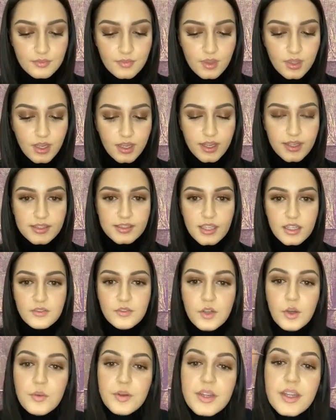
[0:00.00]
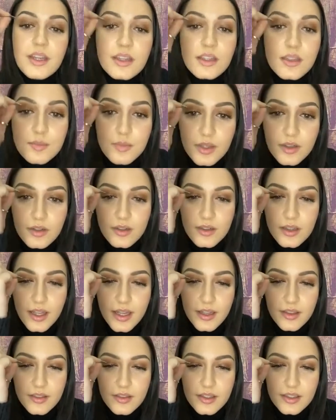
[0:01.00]
Instead of going in the mirror
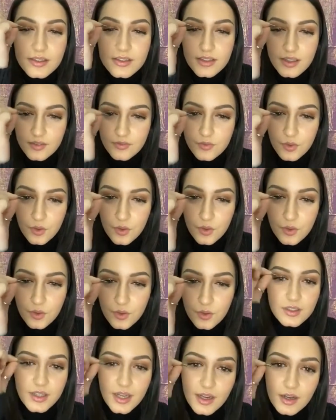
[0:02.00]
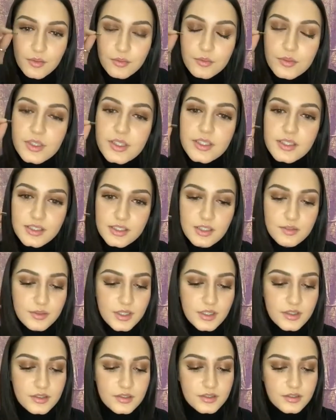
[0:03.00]
like this, like forward, you can't really see what
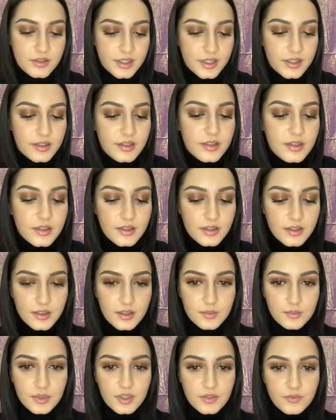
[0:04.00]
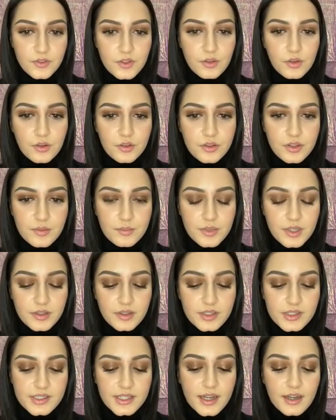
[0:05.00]
you're doing. But if you hold the
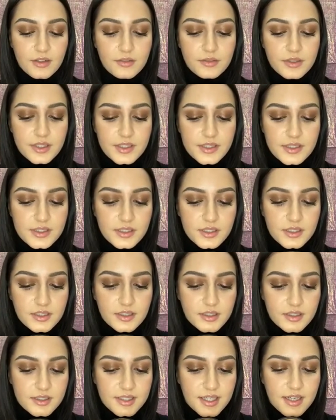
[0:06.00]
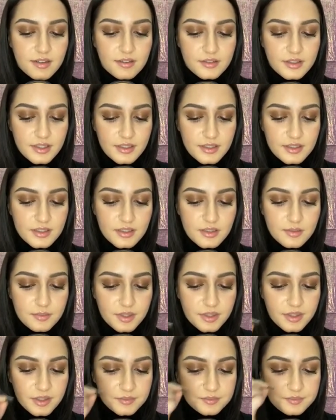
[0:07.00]
mirror downwards and look down into the
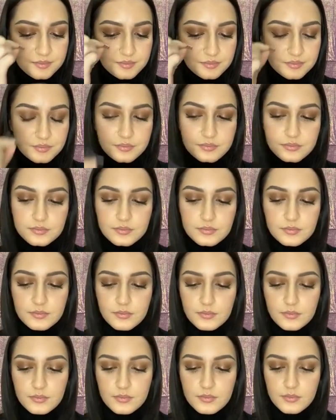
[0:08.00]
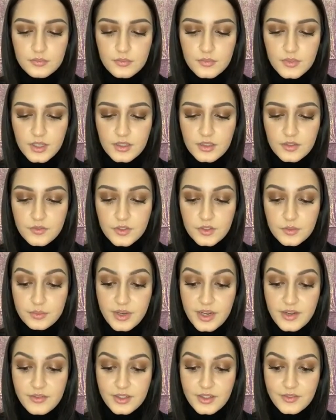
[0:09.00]
mirror, and if you're
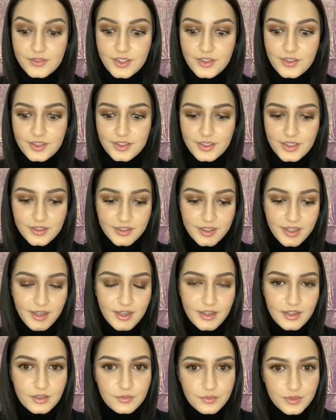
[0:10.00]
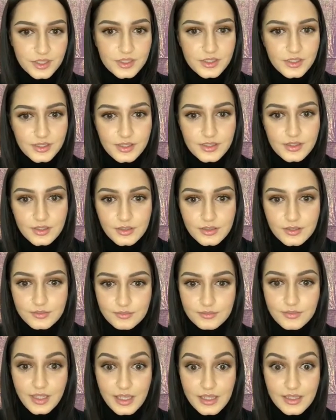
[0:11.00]
brave enough to use your other hand, which it's still
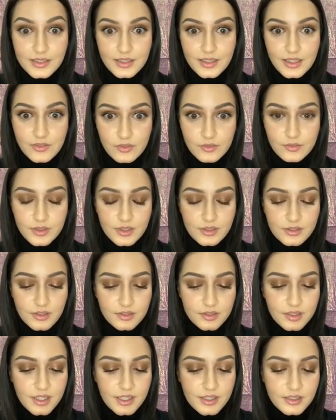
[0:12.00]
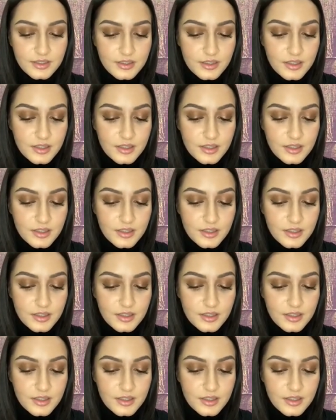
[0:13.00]
easy even with another hand,